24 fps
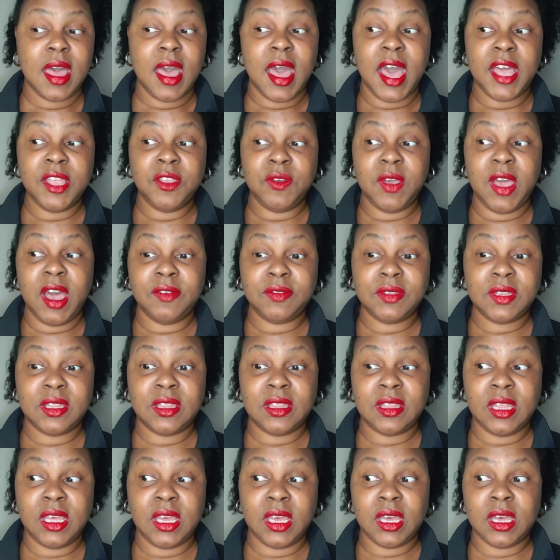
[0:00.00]
And you have to
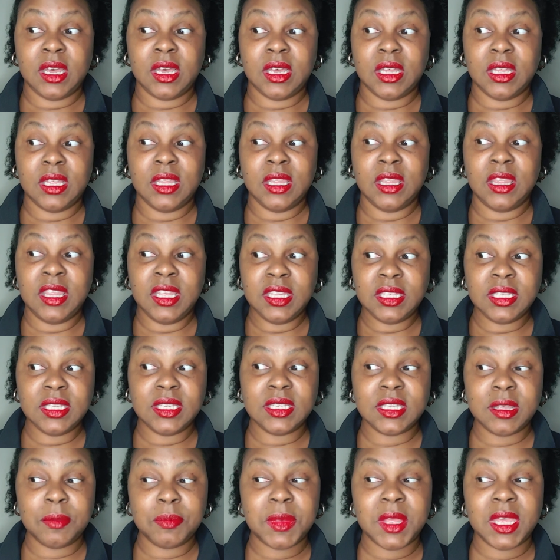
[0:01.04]
think, this is
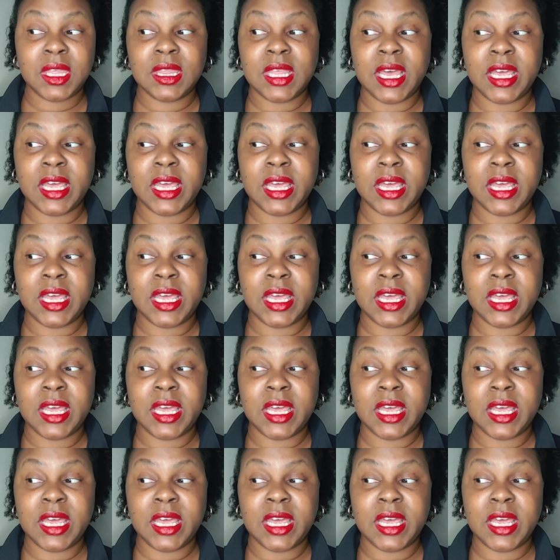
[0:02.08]
something